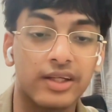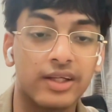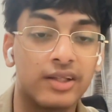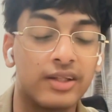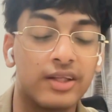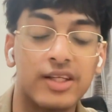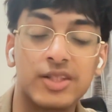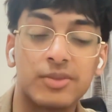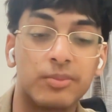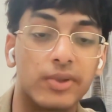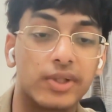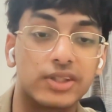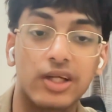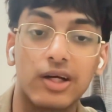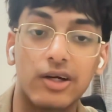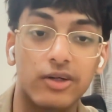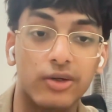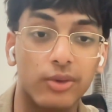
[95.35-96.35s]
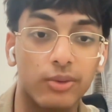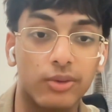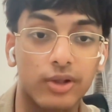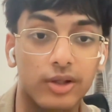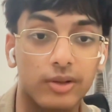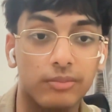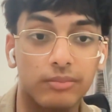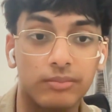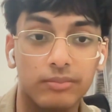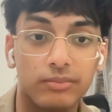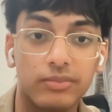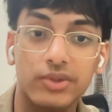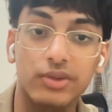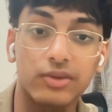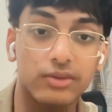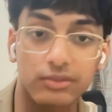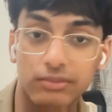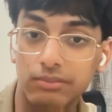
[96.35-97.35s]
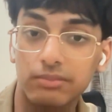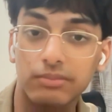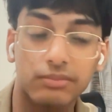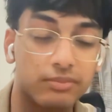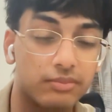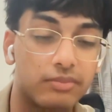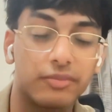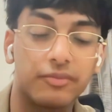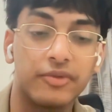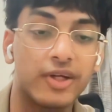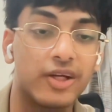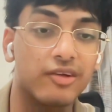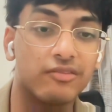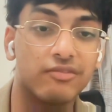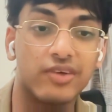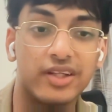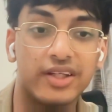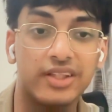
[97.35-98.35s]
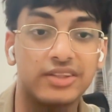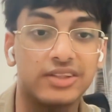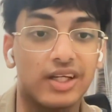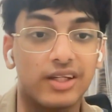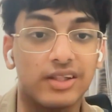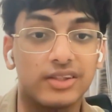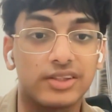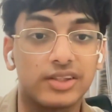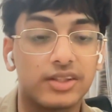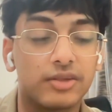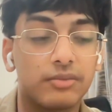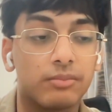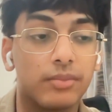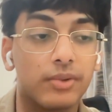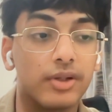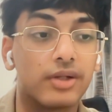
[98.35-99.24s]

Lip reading: Like, there's much harder to come. So, yeah, very challenging.